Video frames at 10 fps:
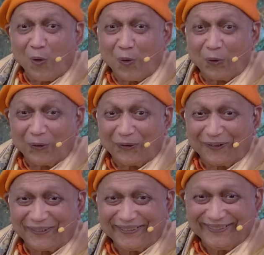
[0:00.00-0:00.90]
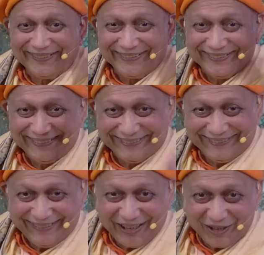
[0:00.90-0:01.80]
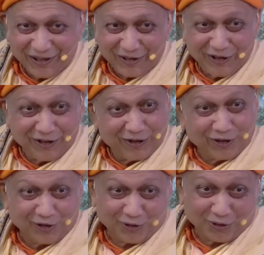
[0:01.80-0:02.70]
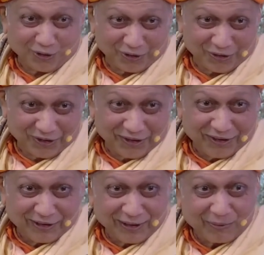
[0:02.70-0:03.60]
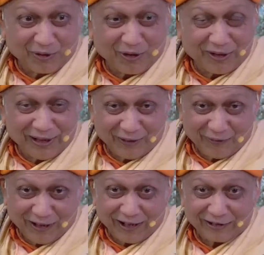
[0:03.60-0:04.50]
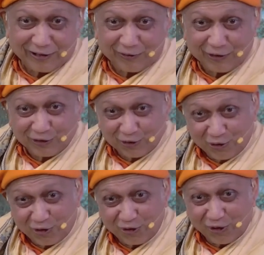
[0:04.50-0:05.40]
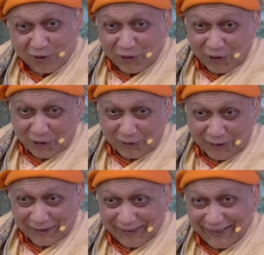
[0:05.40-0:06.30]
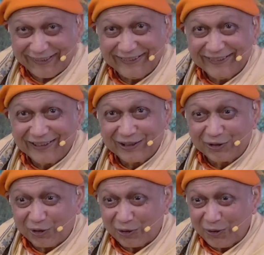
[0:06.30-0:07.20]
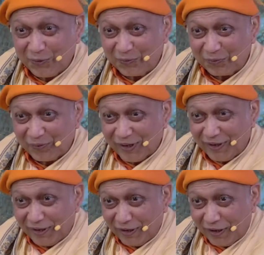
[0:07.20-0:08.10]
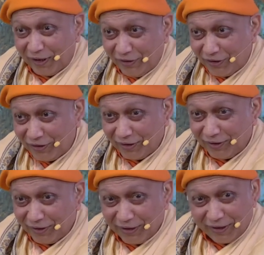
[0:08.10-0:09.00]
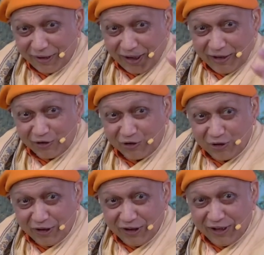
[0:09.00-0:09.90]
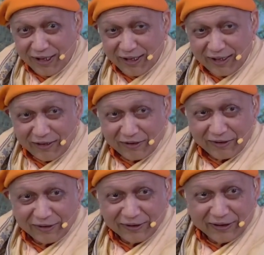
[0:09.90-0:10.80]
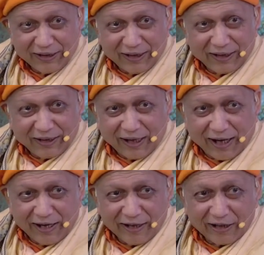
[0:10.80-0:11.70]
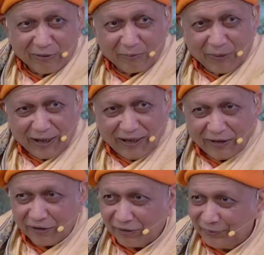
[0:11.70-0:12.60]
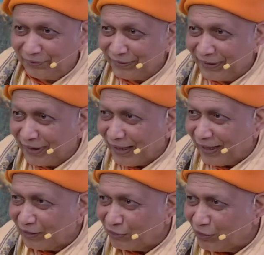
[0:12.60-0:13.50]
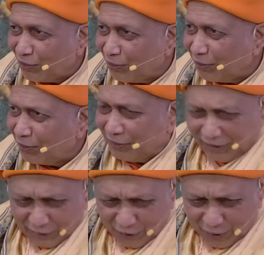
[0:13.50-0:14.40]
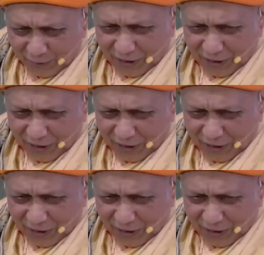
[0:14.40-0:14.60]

gold. That is the touchstone. Some call it philosopher's stone or whatever. Yeah. So mm, touch, uh, and so he had a iron belt and so he